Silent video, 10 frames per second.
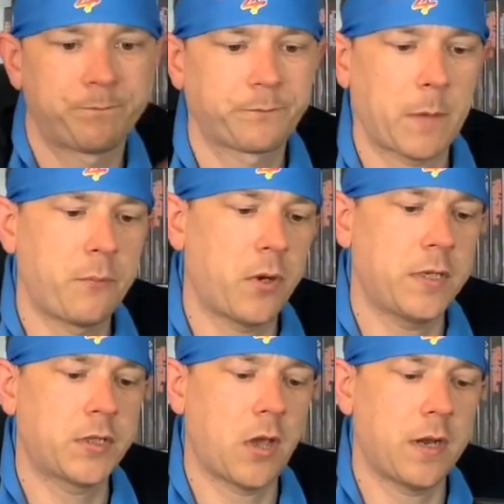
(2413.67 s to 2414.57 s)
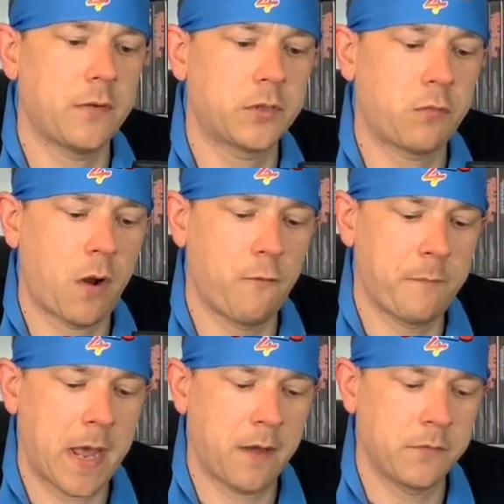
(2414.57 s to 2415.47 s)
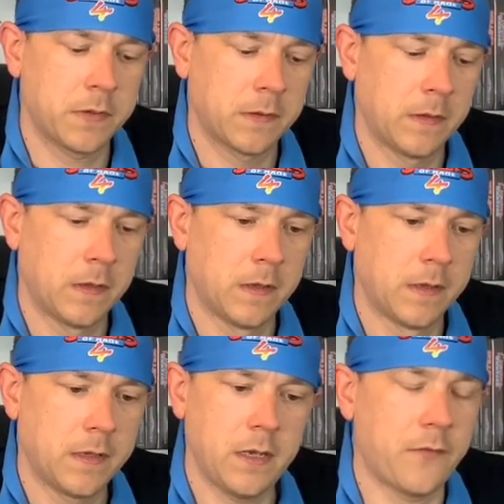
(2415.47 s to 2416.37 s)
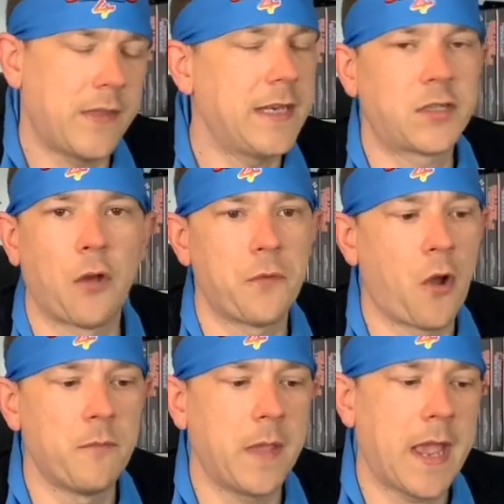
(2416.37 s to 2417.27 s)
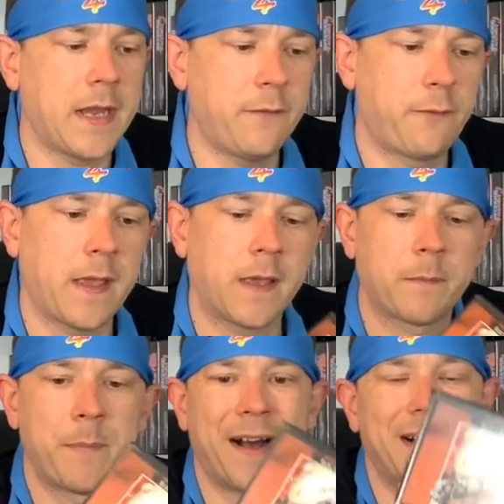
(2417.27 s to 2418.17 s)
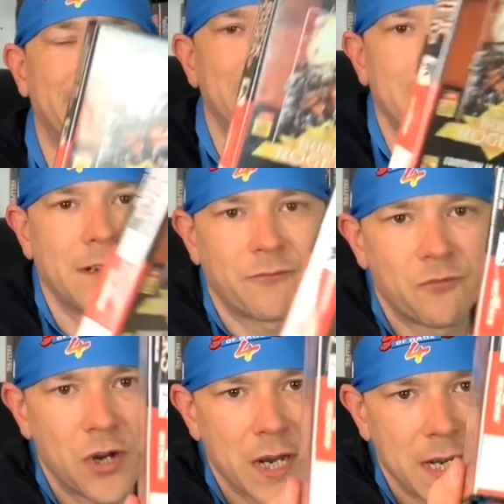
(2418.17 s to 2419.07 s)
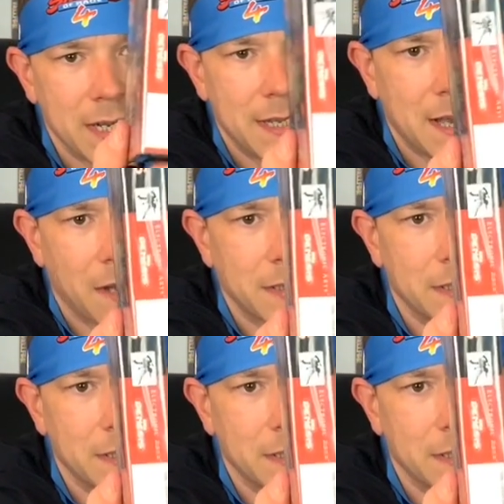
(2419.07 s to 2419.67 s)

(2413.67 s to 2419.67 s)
I'm pretty certain it was £12. You know, these don't owe me anything, but really gutted